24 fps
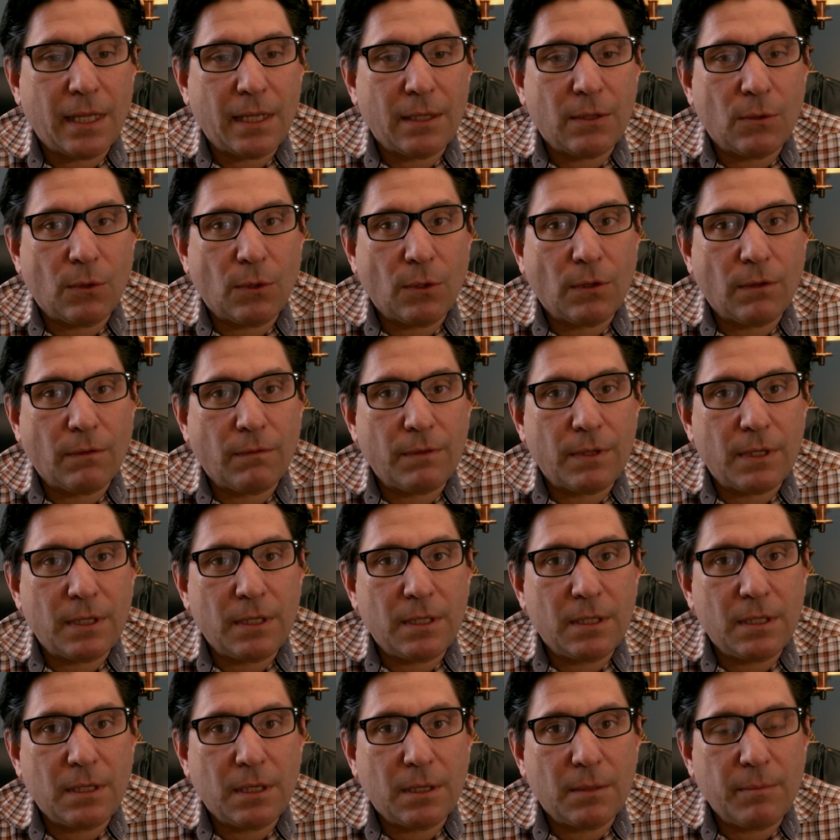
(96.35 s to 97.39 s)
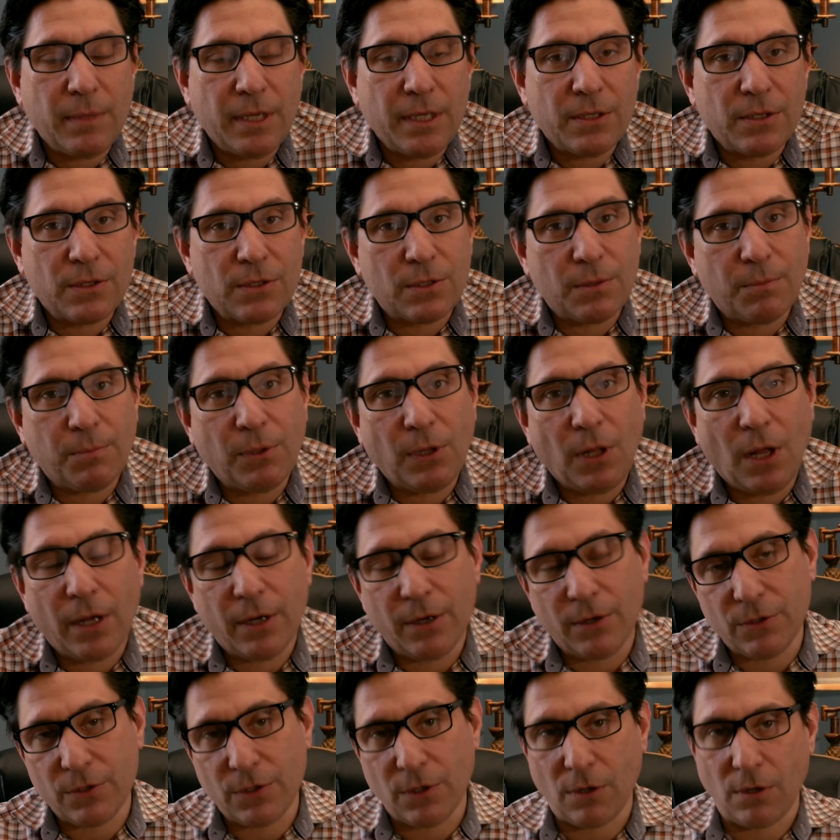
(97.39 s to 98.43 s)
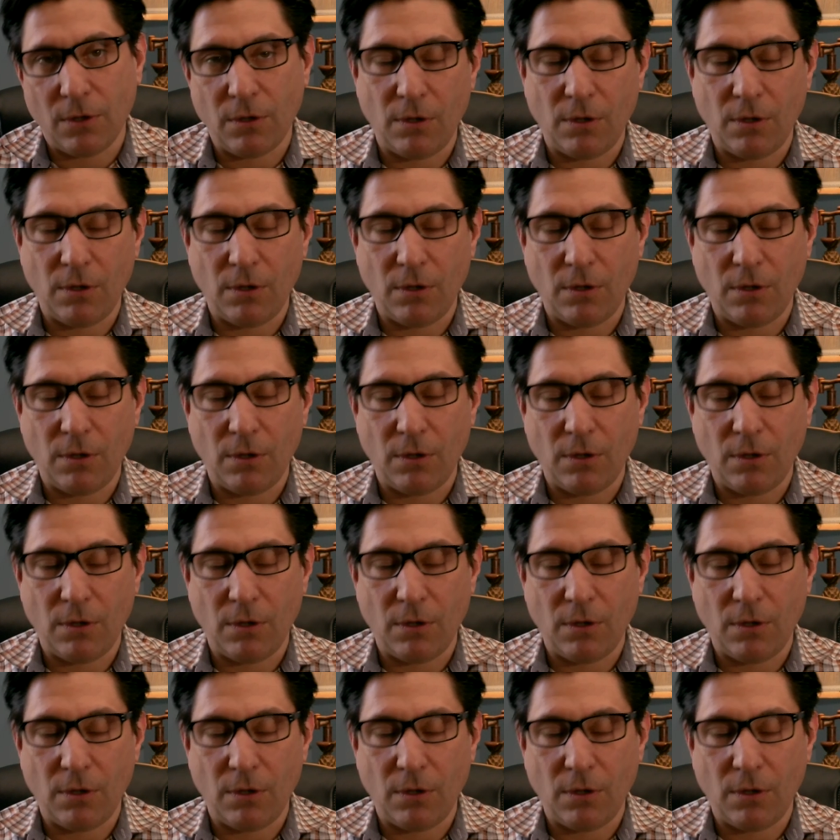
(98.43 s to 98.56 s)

and all of the major suppliers